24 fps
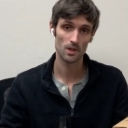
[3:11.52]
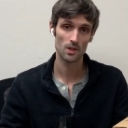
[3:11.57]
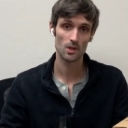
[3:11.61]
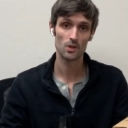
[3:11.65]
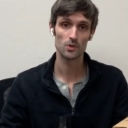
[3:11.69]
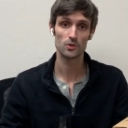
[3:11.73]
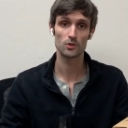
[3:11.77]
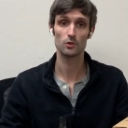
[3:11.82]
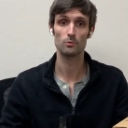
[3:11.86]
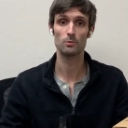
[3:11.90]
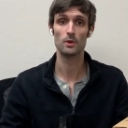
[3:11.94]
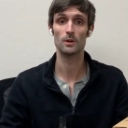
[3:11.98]

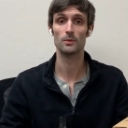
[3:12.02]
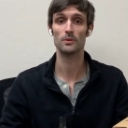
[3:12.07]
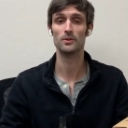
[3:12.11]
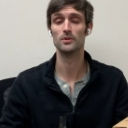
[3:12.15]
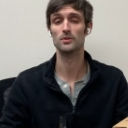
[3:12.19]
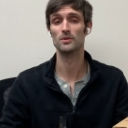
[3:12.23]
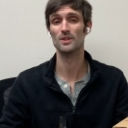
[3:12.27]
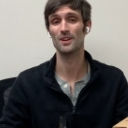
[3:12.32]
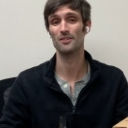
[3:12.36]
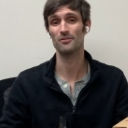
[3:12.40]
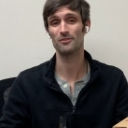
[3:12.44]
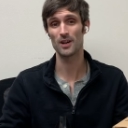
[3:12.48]
So you'll be able to
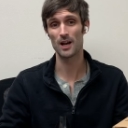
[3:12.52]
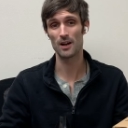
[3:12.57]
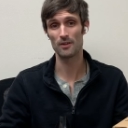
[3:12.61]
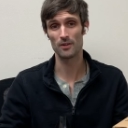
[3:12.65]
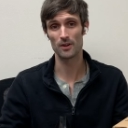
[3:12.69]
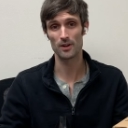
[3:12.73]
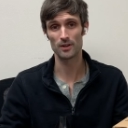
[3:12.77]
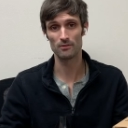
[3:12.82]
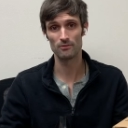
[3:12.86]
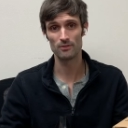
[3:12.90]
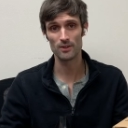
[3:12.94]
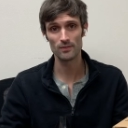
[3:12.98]
do that
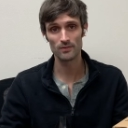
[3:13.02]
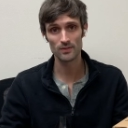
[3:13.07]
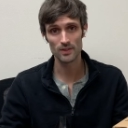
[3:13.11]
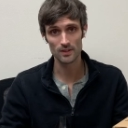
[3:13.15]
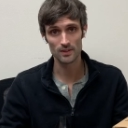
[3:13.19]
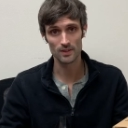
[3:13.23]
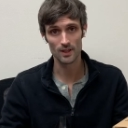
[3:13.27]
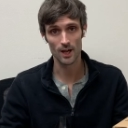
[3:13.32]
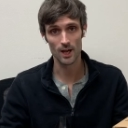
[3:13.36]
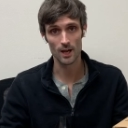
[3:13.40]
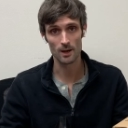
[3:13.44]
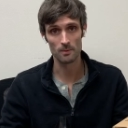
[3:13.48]
550
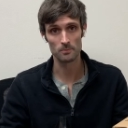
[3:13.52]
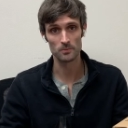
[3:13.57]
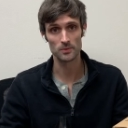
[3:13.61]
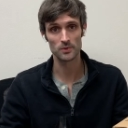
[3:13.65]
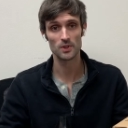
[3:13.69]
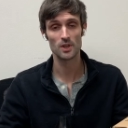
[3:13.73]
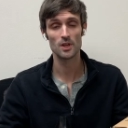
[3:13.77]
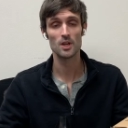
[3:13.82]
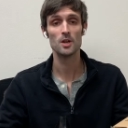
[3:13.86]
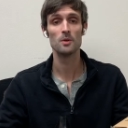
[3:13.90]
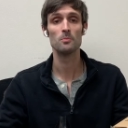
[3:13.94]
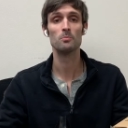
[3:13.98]
times
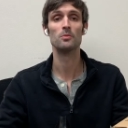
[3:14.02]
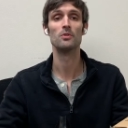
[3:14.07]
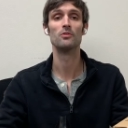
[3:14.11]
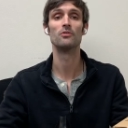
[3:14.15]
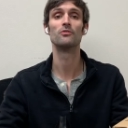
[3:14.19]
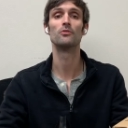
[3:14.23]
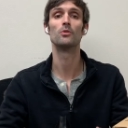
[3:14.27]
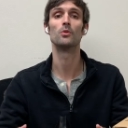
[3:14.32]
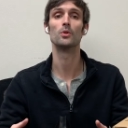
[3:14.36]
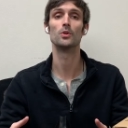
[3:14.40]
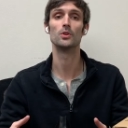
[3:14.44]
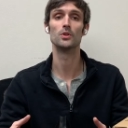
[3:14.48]

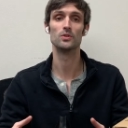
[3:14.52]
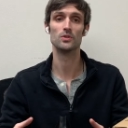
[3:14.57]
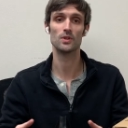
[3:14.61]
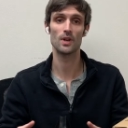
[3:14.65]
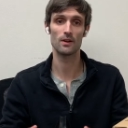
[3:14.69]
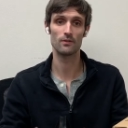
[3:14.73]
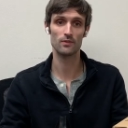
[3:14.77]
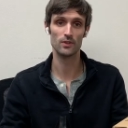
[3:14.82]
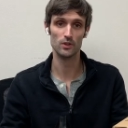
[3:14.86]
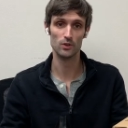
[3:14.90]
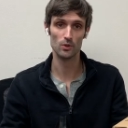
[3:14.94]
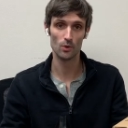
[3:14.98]
before you
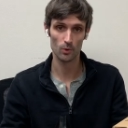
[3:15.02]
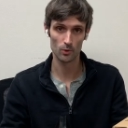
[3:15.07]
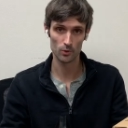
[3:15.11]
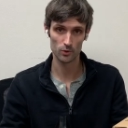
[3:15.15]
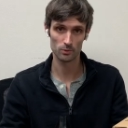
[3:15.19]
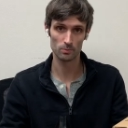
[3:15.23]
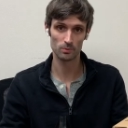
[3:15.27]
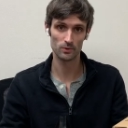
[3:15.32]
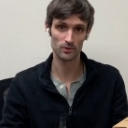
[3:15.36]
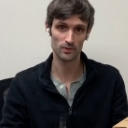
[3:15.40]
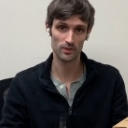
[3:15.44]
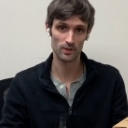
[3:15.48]
have a
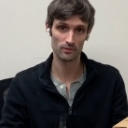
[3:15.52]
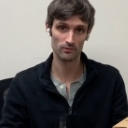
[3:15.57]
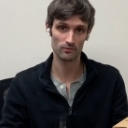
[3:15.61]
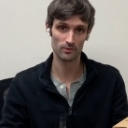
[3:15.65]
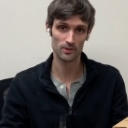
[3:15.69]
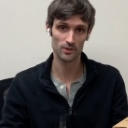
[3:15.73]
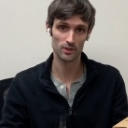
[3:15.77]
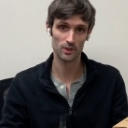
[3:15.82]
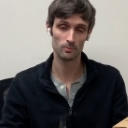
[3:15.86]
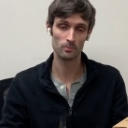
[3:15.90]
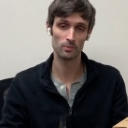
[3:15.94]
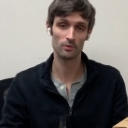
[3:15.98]
noticeable
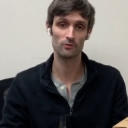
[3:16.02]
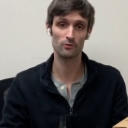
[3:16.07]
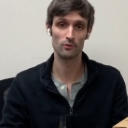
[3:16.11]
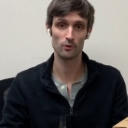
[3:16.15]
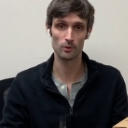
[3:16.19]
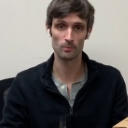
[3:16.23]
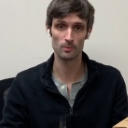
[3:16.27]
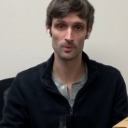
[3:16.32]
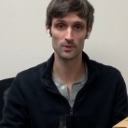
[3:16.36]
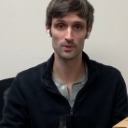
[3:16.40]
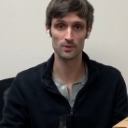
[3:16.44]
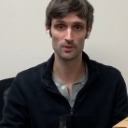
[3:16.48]
difference in
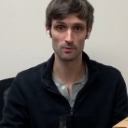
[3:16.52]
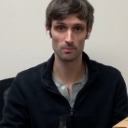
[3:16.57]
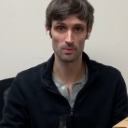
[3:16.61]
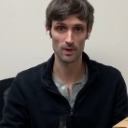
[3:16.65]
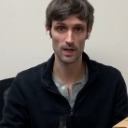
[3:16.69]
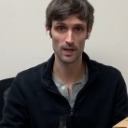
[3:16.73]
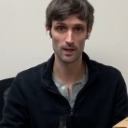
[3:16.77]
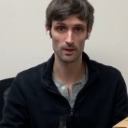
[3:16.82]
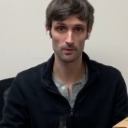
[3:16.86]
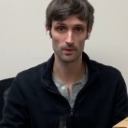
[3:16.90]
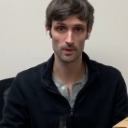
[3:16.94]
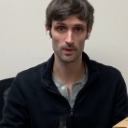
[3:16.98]
performance of the
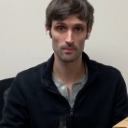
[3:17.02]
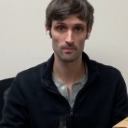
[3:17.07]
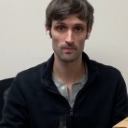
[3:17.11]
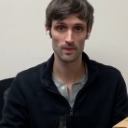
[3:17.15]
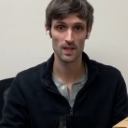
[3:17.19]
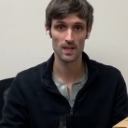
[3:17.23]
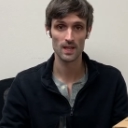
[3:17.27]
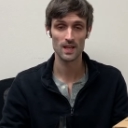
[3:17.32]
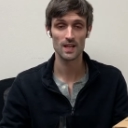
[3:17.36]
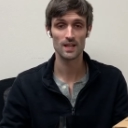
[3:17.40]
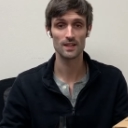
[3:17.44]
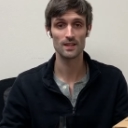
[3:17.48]
battery.
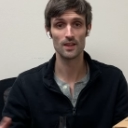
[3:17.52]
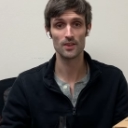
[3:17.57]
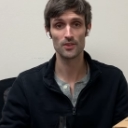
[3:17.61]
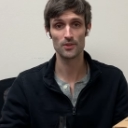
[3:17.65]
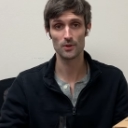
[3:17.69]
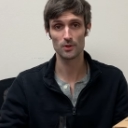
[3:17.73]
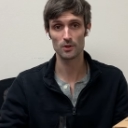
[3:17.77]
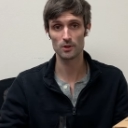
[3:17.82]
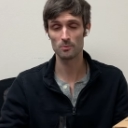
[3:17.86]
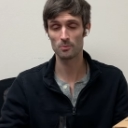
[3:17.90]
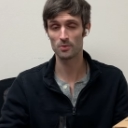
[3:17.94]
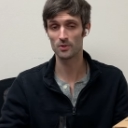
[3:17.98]
And then
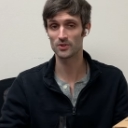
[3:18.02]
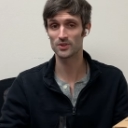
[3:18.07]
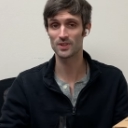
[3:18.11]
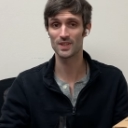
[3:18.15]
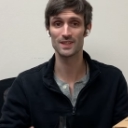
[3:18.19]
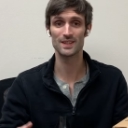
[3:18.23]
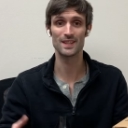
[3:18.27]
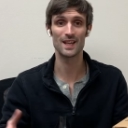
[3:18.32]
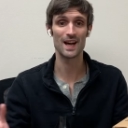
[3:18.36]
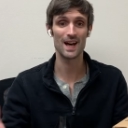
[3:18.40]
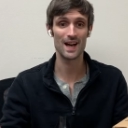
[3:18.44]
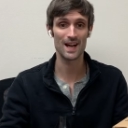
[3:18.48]

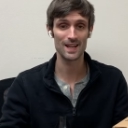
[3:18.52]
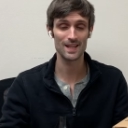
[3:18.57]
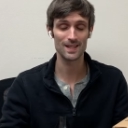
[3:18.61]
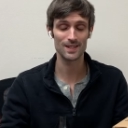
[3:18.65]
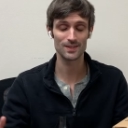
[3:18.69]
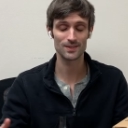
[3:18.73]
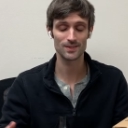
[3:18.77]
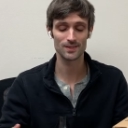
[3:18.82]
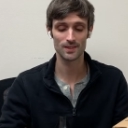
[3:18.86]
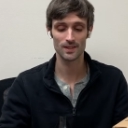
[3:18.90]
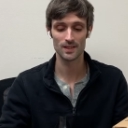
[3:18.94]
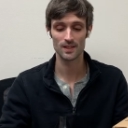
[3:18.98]
30%, the
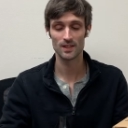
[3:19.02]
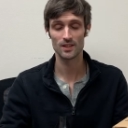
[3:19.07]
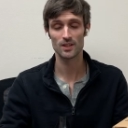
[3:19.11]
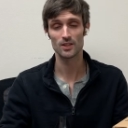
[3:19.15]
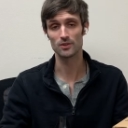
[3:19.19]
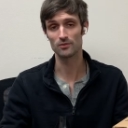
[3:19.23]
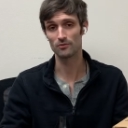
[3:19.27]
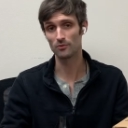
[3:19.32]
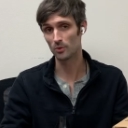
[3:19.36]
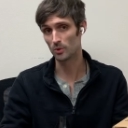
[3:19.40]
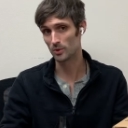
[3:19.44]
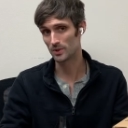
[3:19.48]
highest,
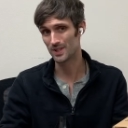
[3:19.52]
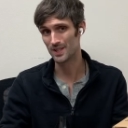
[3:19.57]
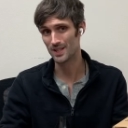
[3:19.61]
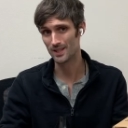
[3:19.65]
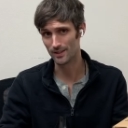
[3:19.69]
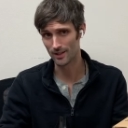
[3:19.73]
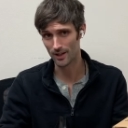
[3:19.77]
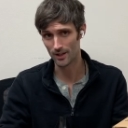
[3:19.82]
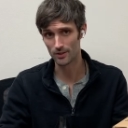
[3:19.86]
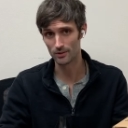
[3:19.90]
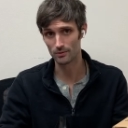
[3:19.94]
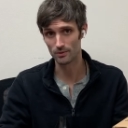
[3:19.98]
is
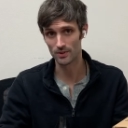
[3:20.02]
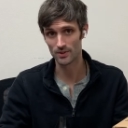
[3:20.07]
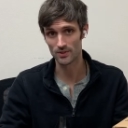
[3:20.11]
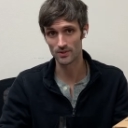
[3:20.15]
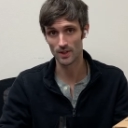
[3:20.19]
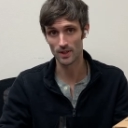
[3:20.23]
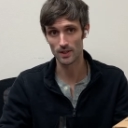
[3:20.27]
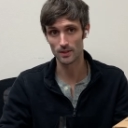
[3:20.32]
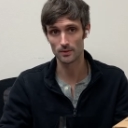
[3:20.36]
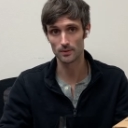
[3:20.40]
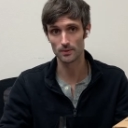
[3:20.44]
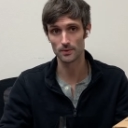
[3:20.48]
1,400
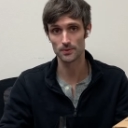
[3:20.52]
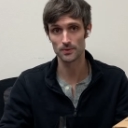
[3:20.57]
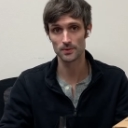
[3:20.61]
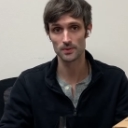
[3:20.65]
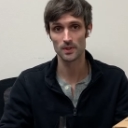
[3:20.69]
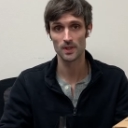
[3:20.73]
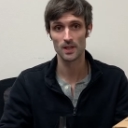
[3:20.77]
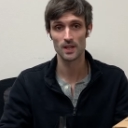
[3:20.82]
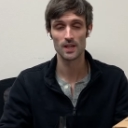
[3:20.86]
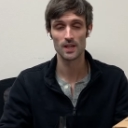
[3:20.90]
cycles.